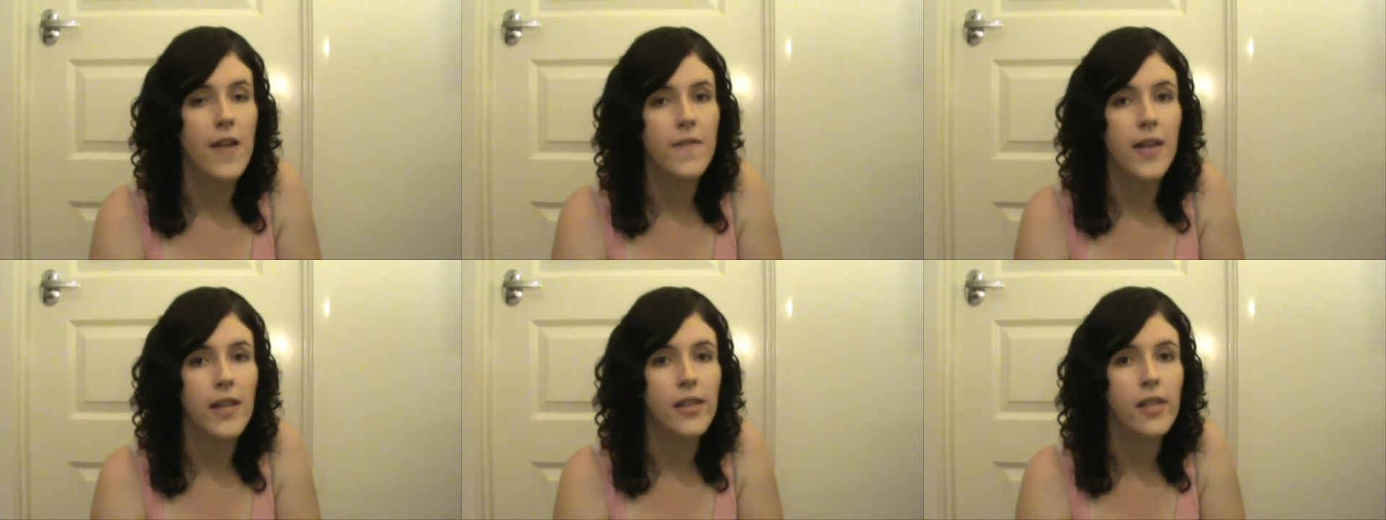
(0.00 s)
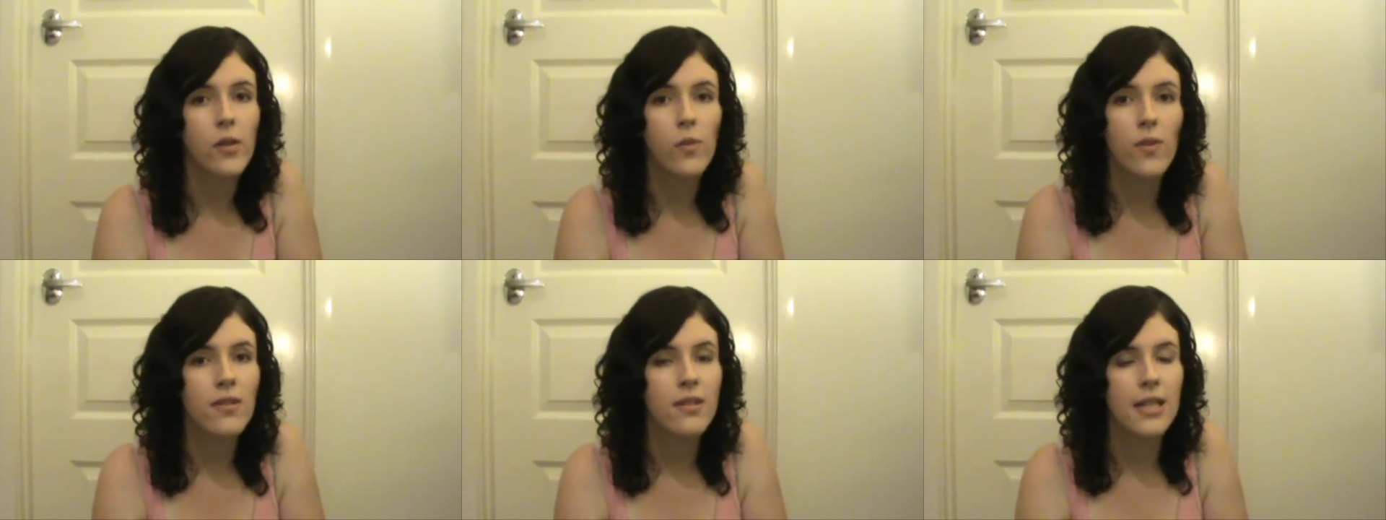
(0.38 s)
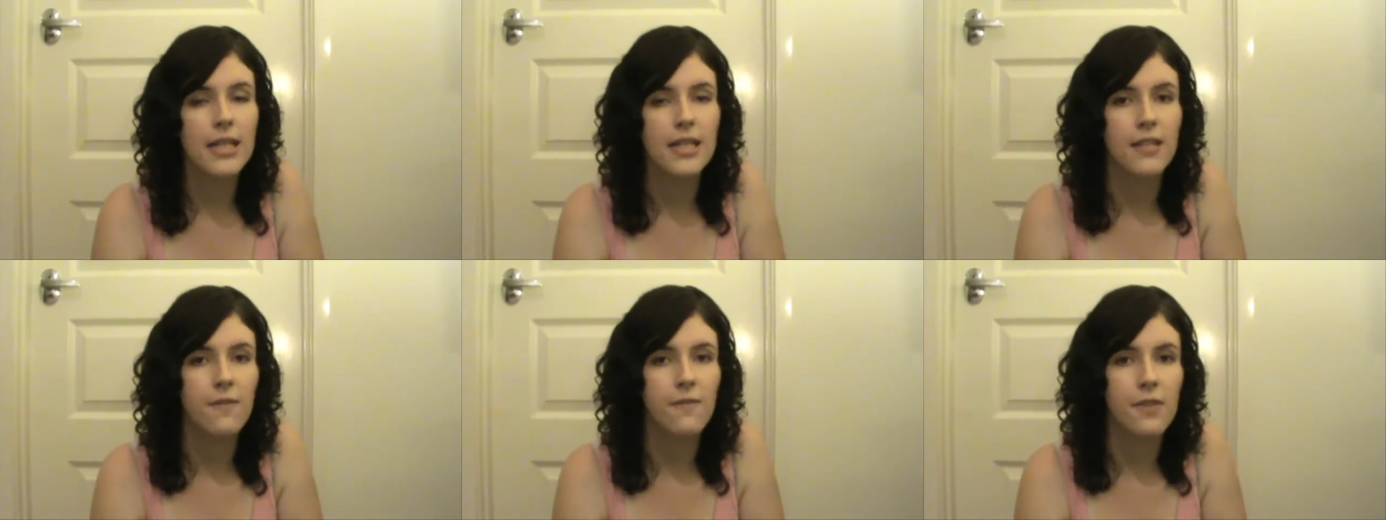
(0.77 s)
I found that it
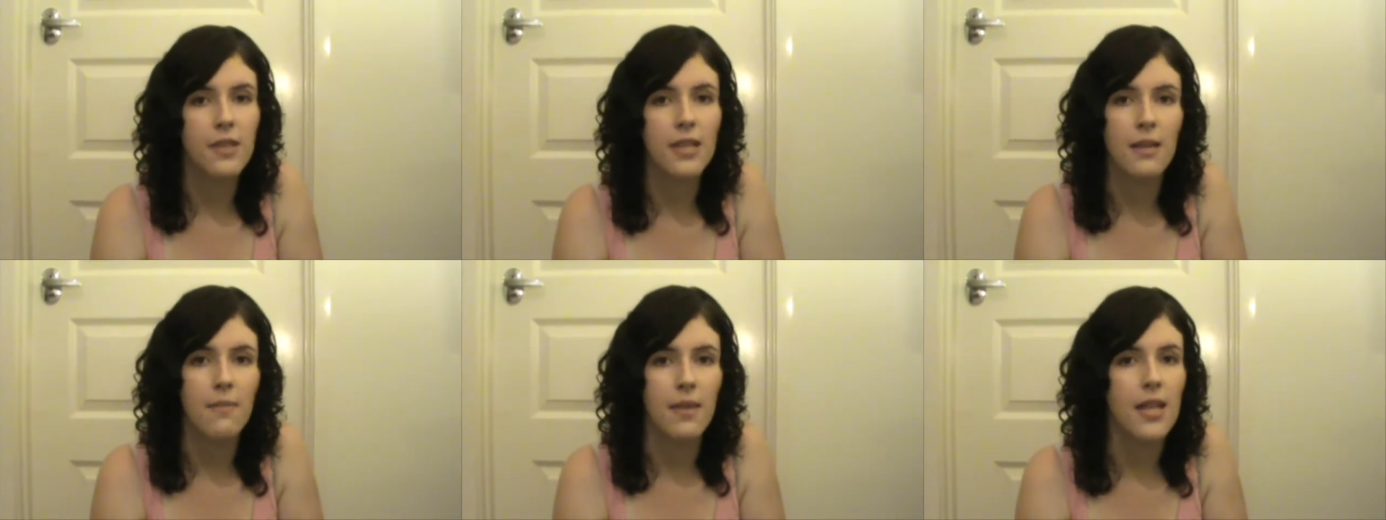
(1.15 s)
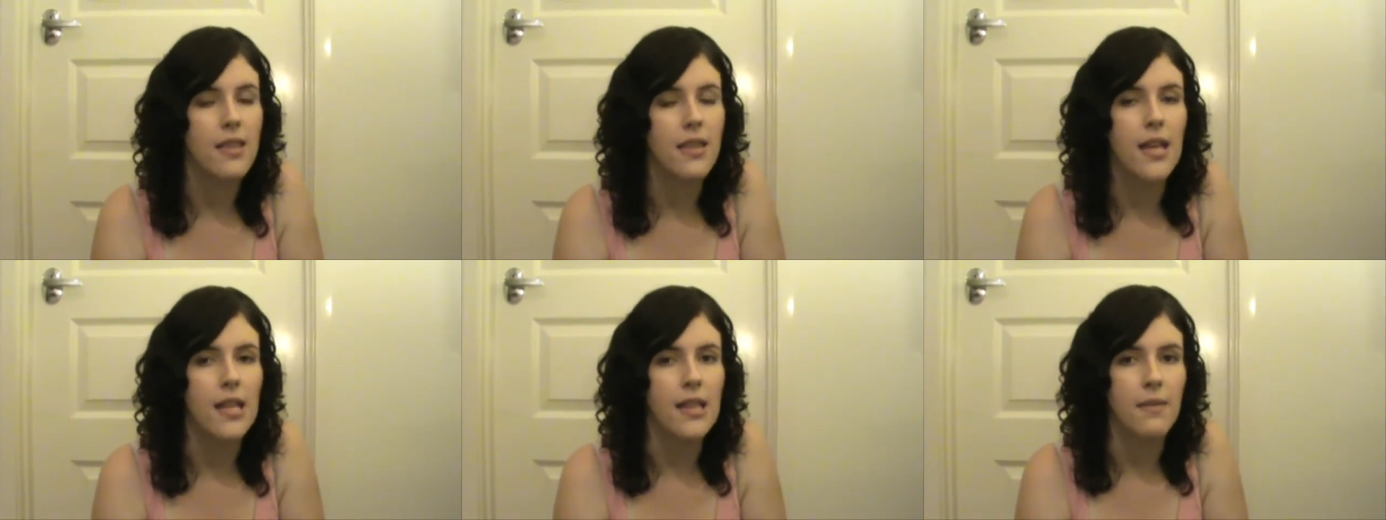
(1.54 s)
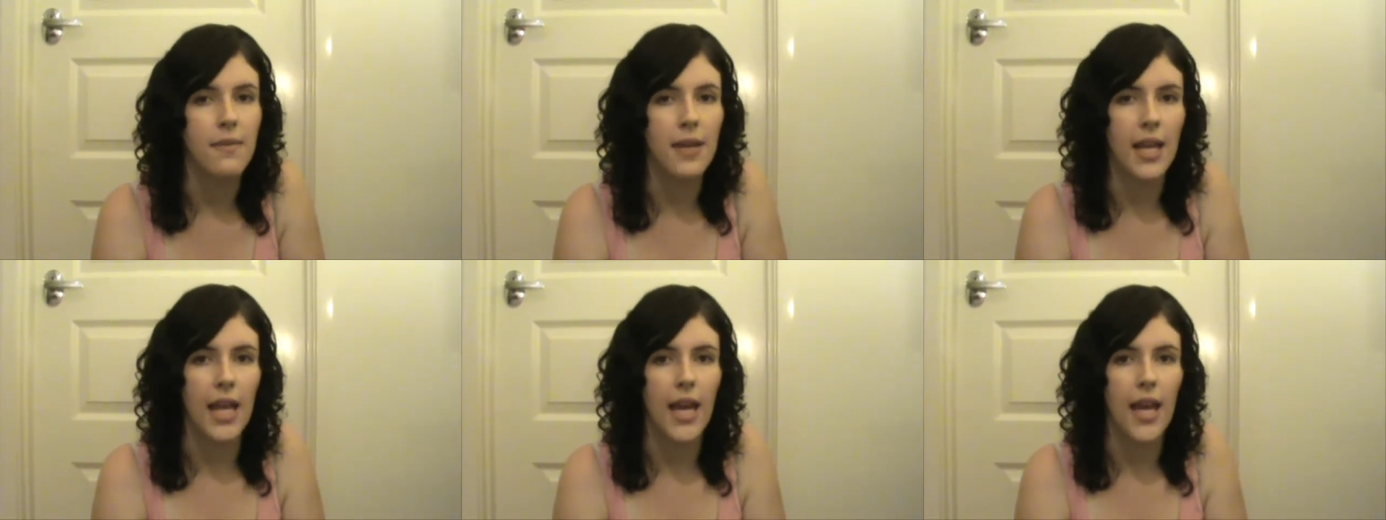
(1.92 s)
wasn't easy for them either in
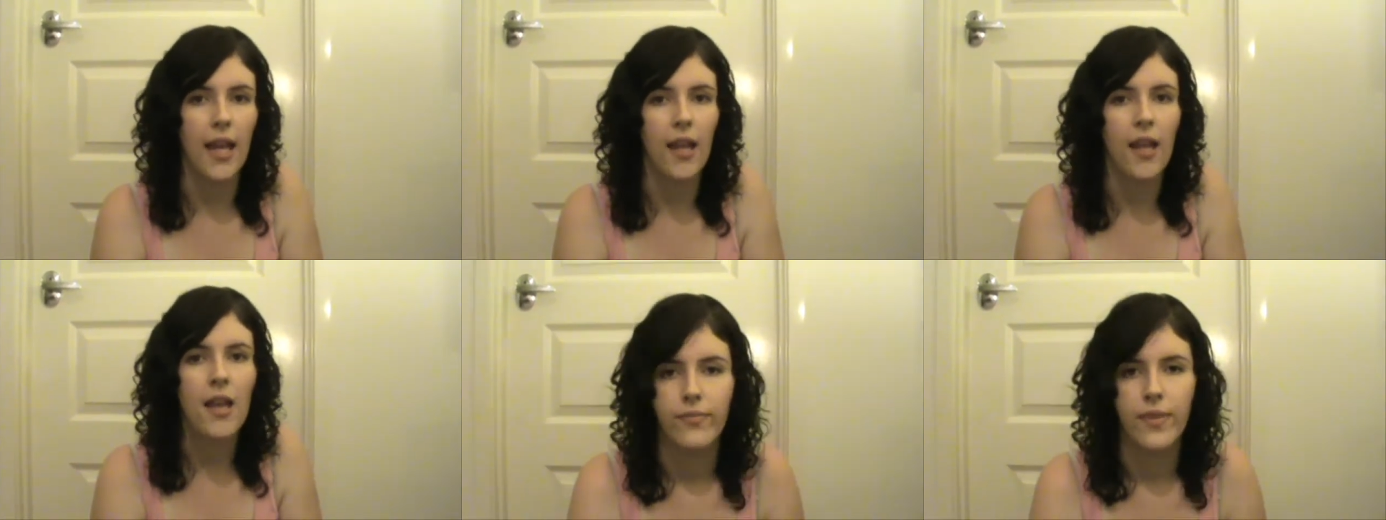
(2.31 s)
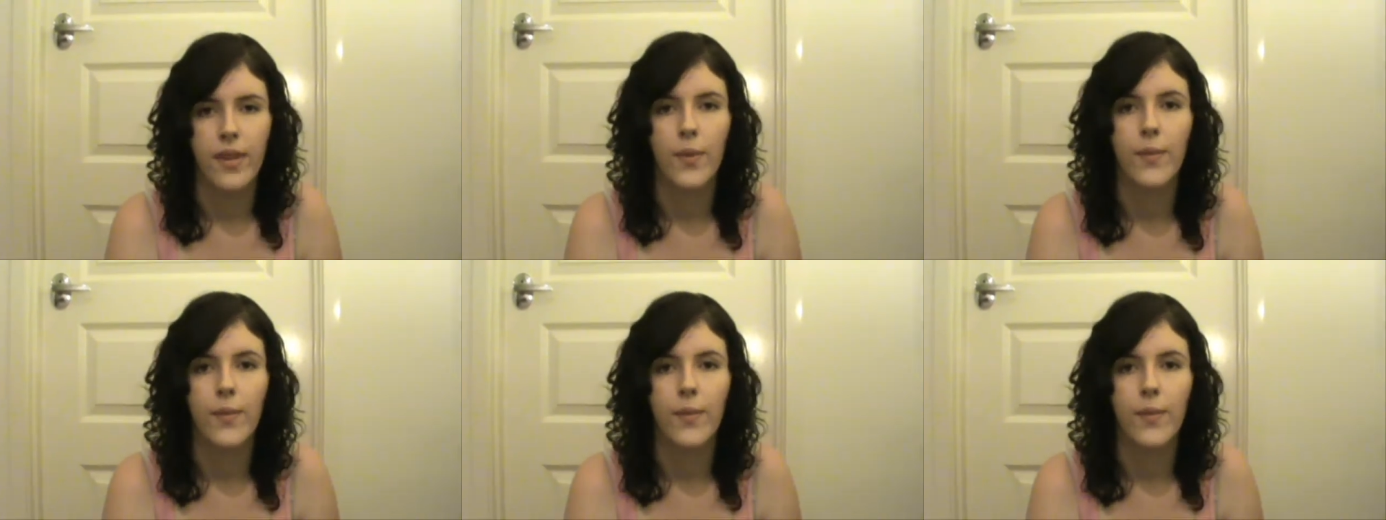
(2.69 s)
the beginning.